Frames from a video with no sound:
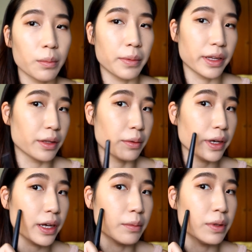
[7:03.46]
By the
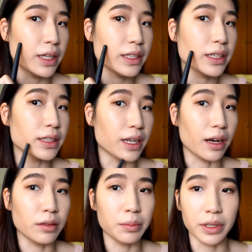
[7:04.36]
way, I blend it
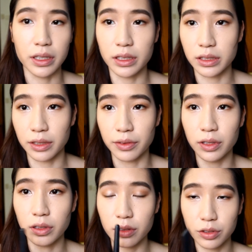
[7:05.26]
down because if you
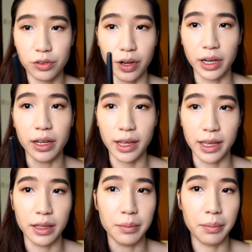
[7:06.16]
look straight
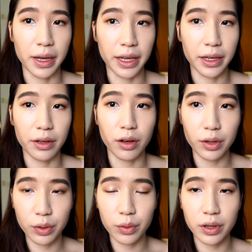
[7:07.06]
ahead, my
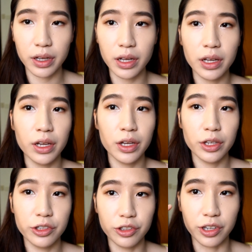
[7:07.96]
contour
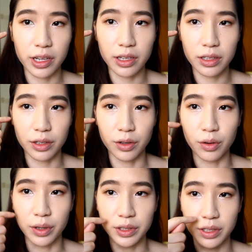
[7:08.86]
shouldn't
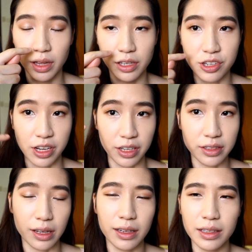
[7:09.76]
go into the
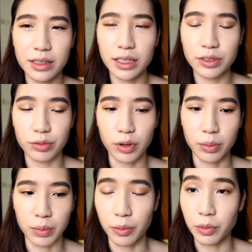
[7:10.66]
cheeks. I learned this
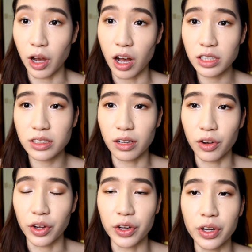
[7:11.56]
from Goss
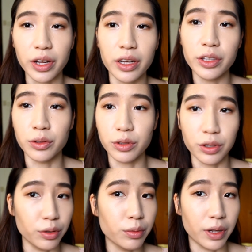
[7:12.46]
on
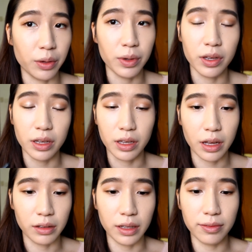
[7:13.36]
YouTube. Anyway,
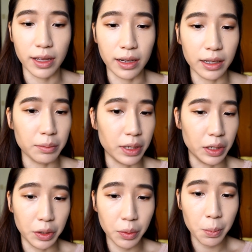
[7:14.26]
I'll leave that link below.